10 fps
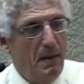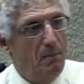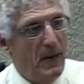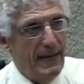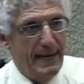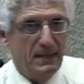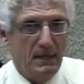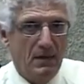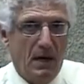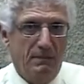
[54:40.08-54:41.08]
But it's a
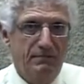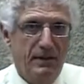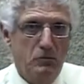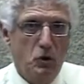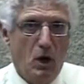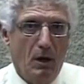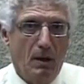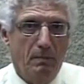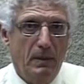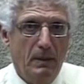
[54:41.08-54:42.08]
tough
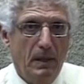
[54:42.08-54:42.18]
job,